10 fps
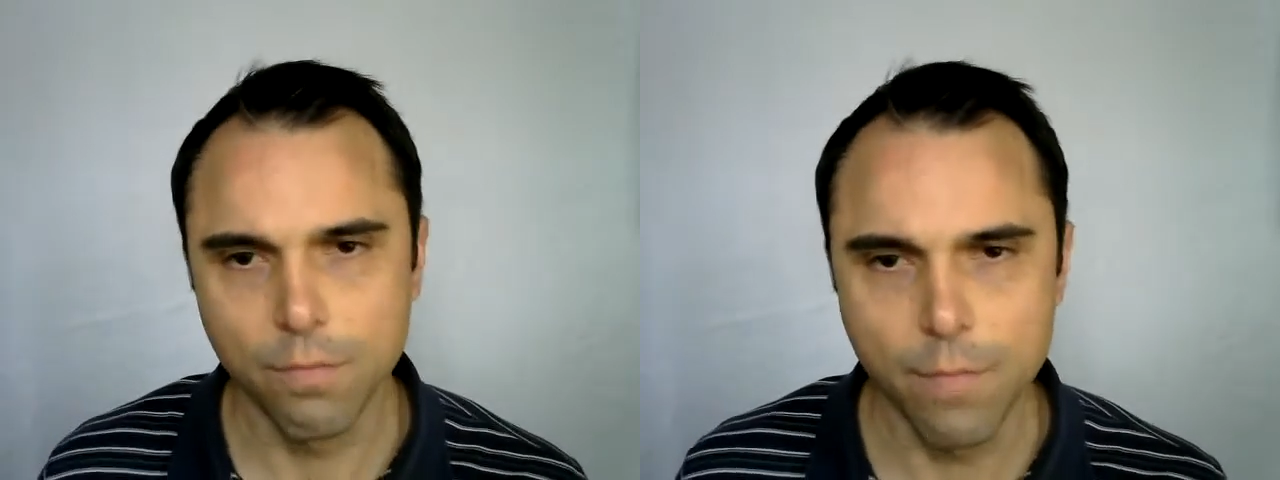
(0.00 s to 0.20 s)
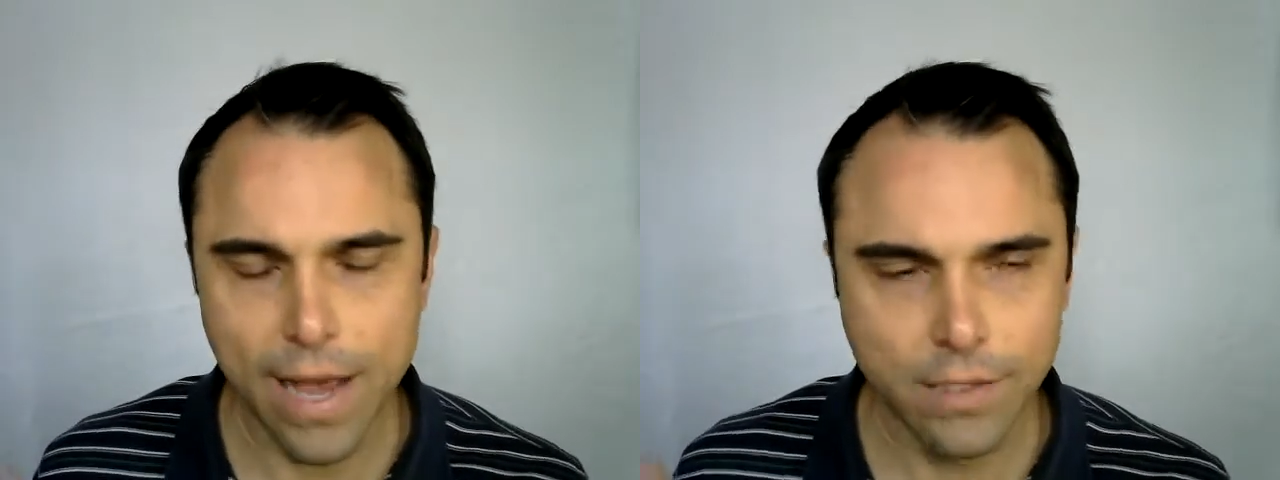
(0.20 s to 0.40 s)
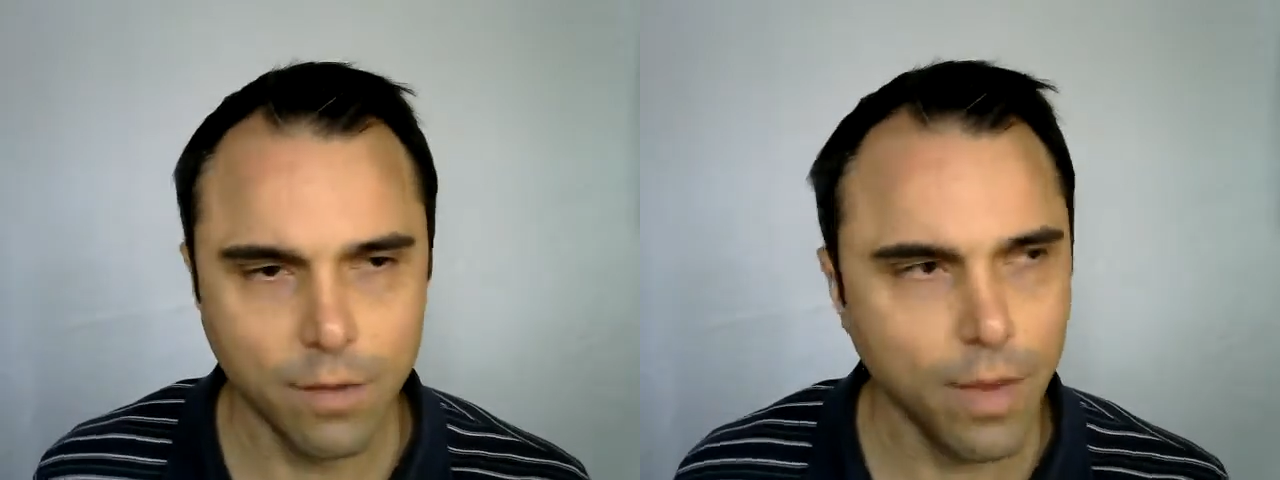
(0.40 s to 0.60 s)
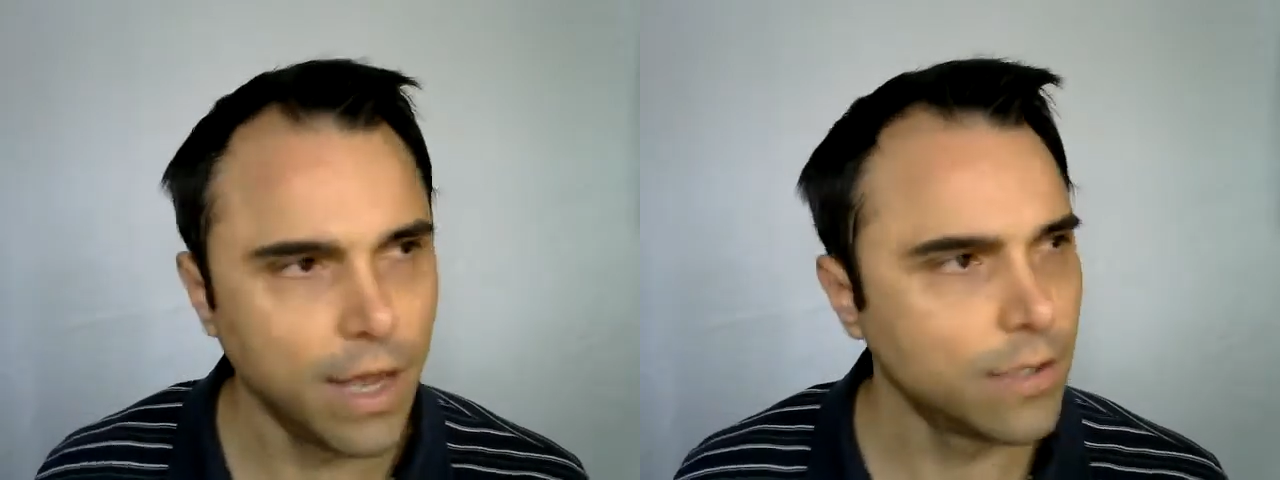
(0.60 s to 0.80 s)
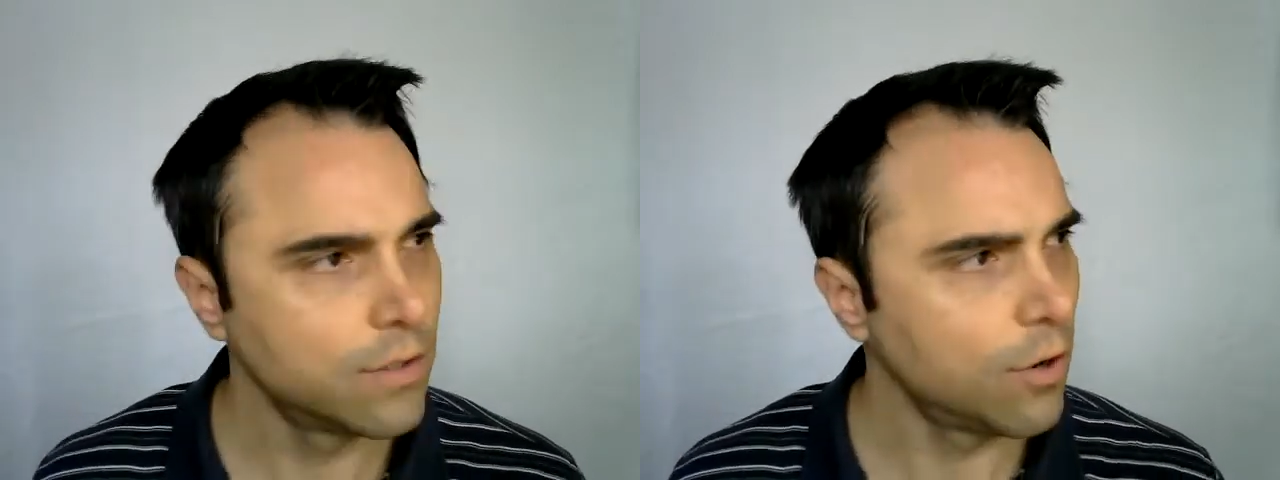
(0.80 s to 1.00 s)

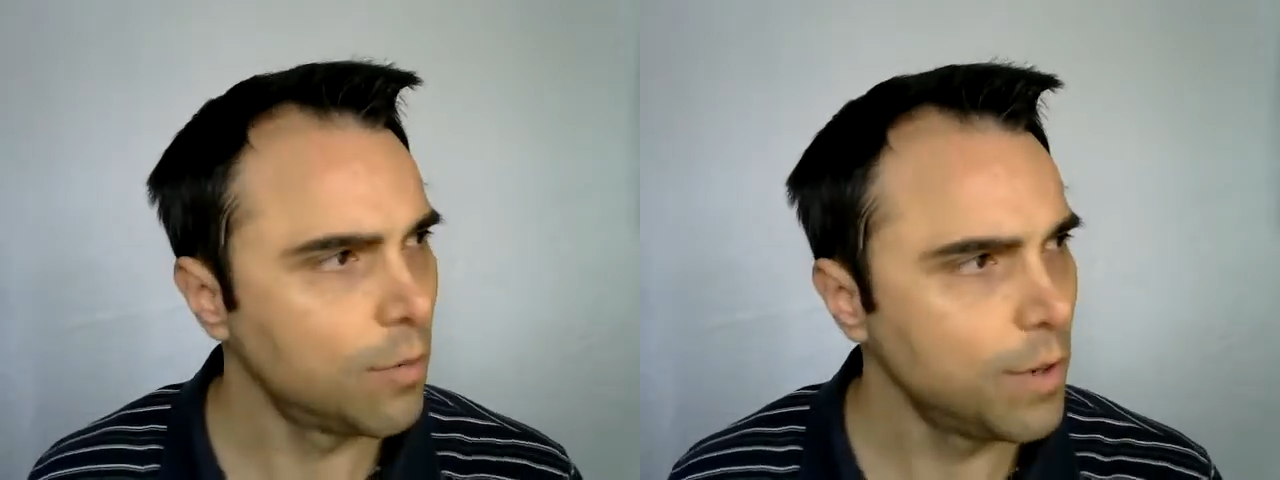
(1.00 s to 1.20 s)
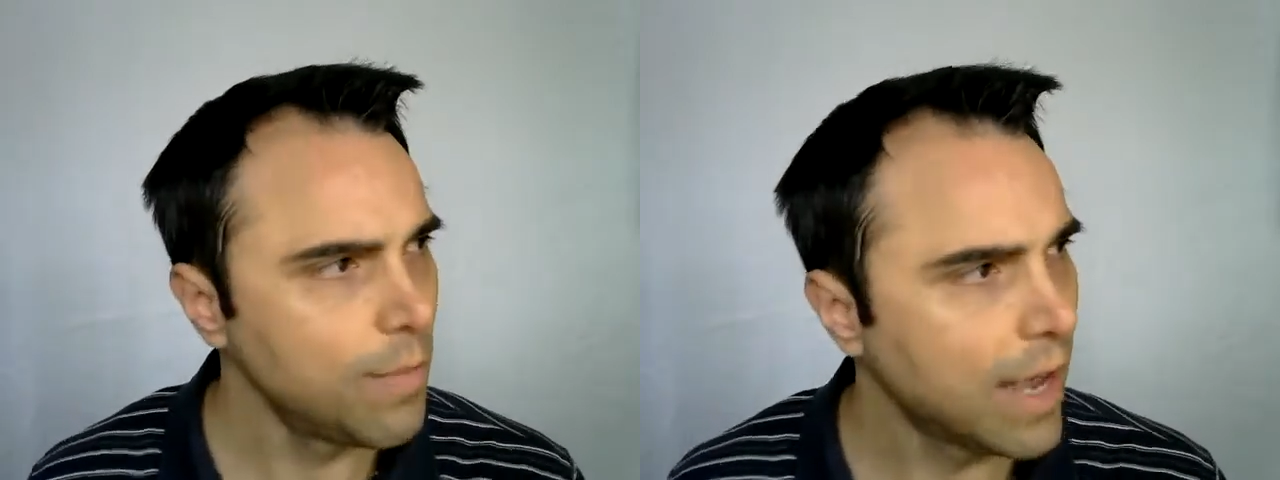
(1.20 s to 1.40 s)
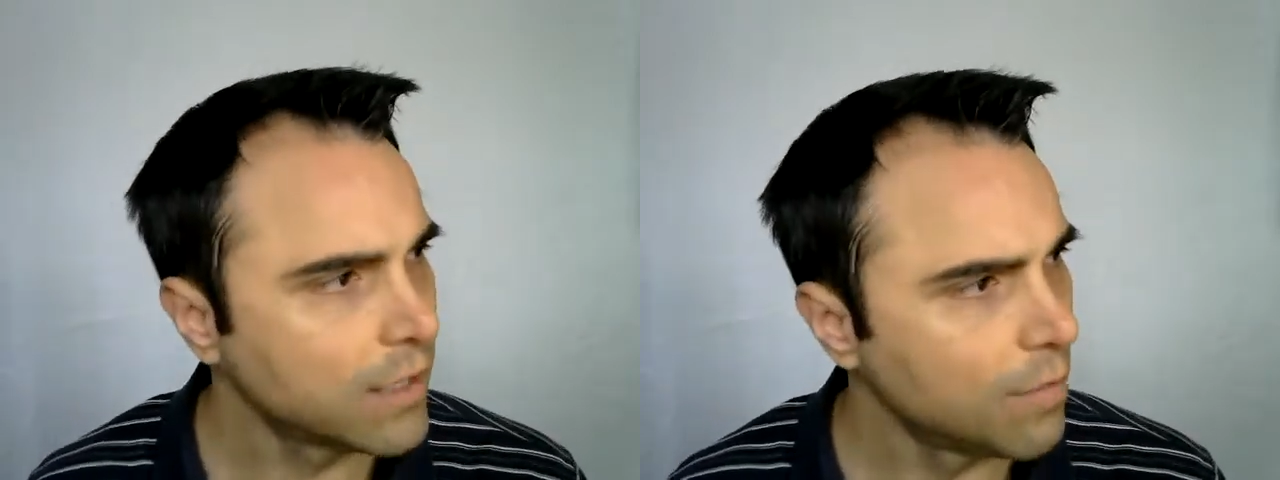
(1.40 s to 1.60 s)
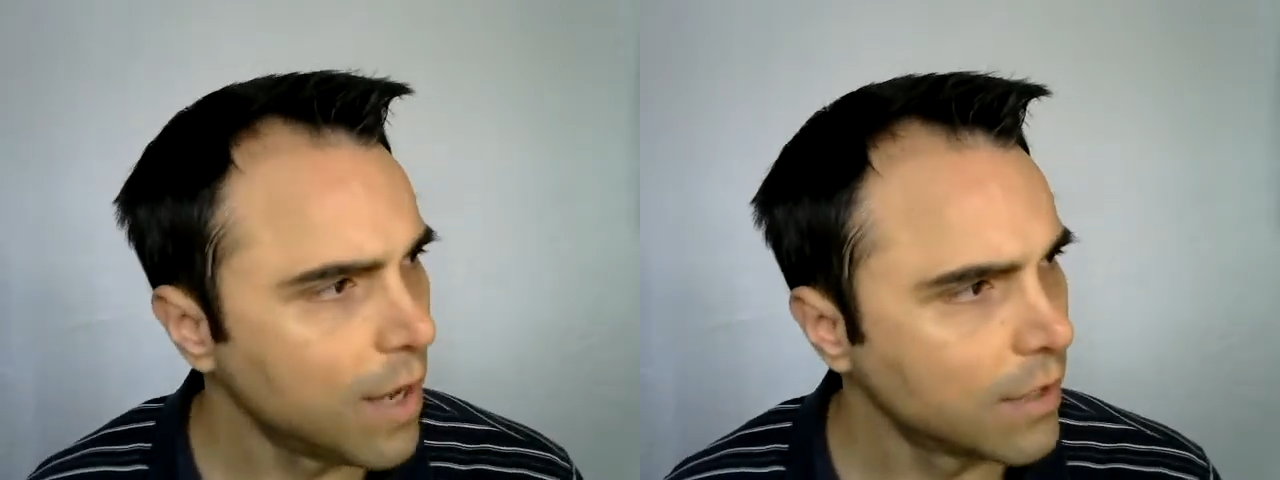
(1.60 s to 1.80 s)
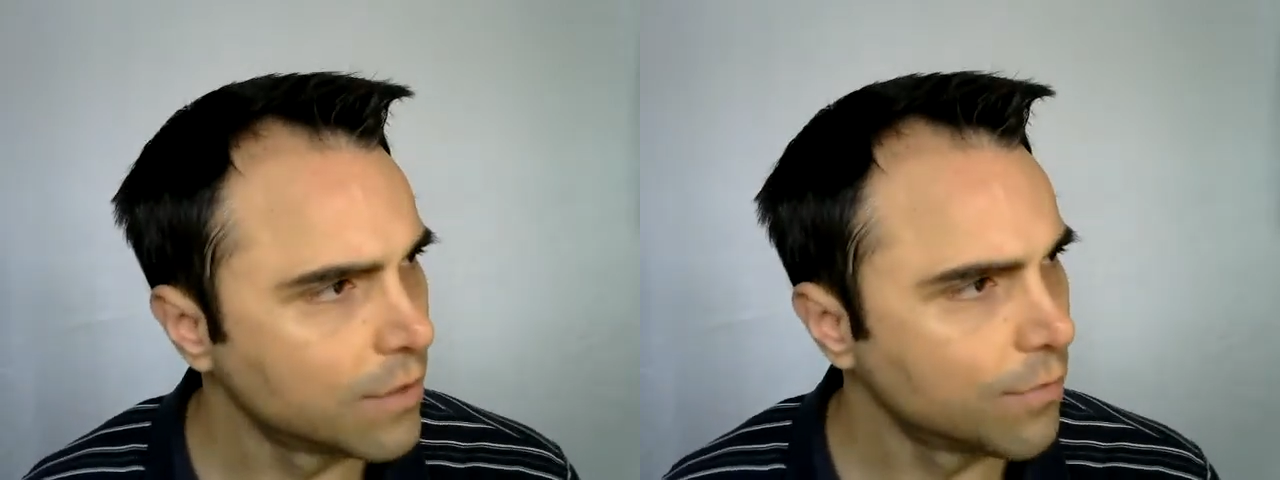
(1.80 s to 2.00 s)
maximize or be
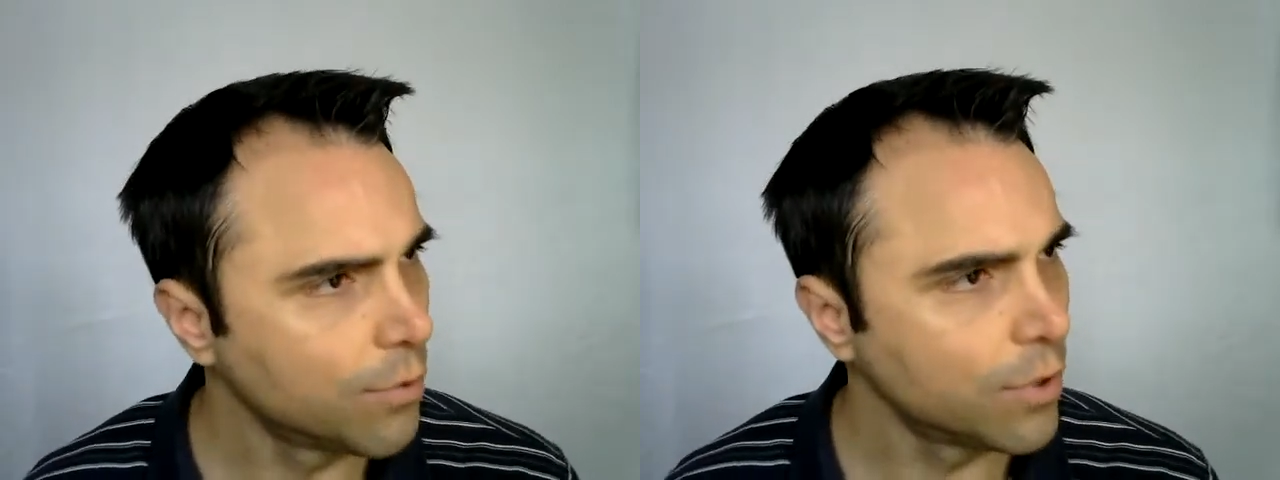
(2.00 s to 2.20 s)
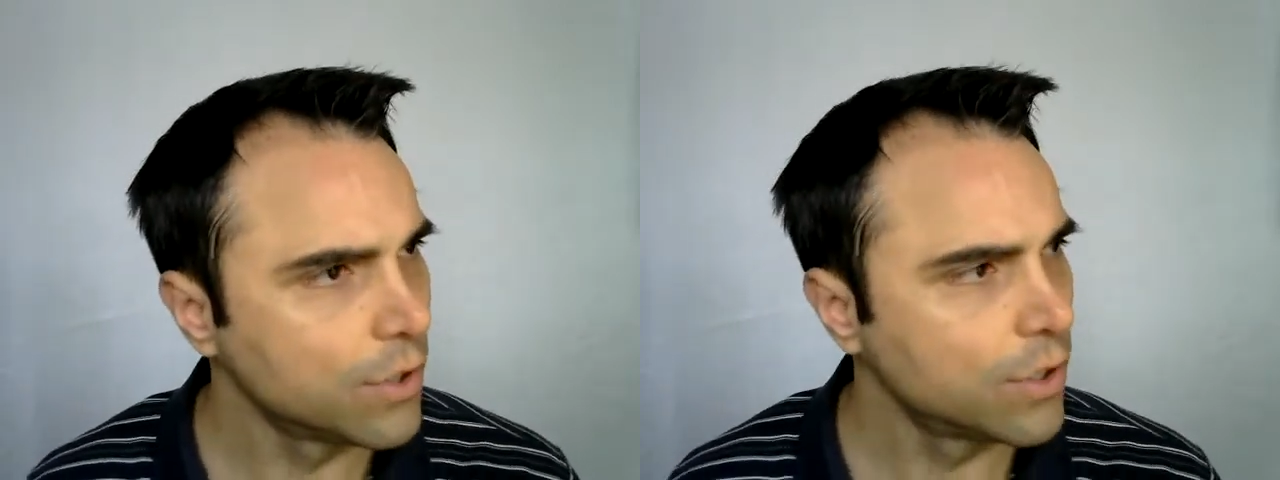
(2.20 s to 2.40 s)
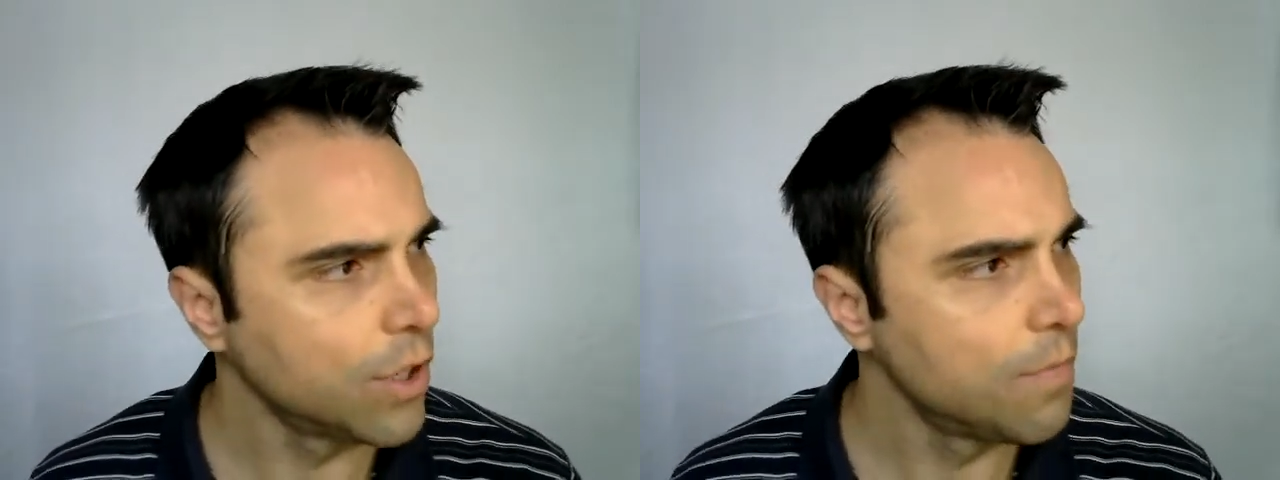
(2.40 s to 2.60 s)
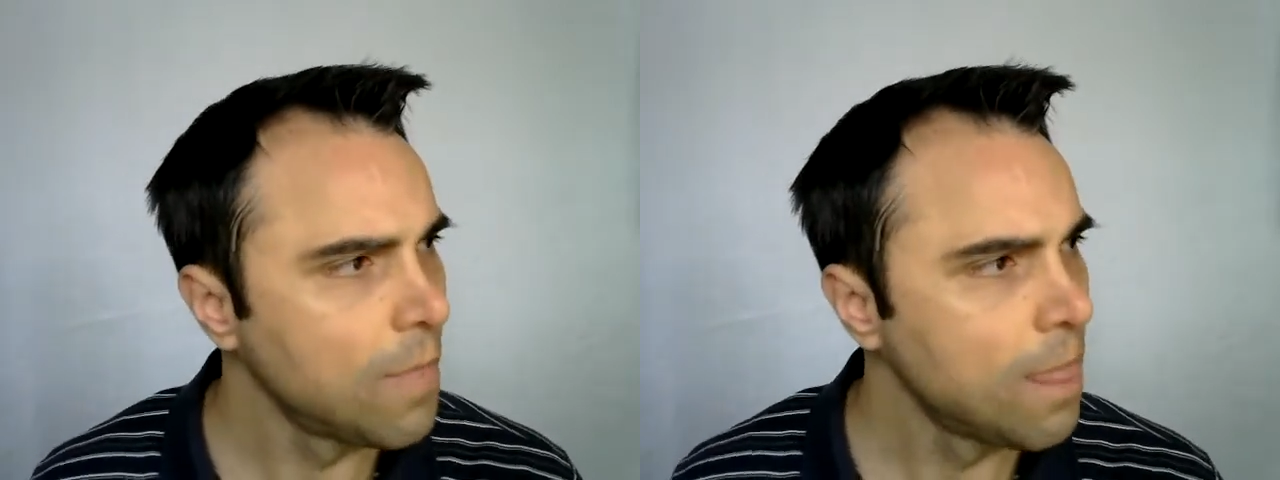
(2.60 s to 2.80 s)
maximized, of course. So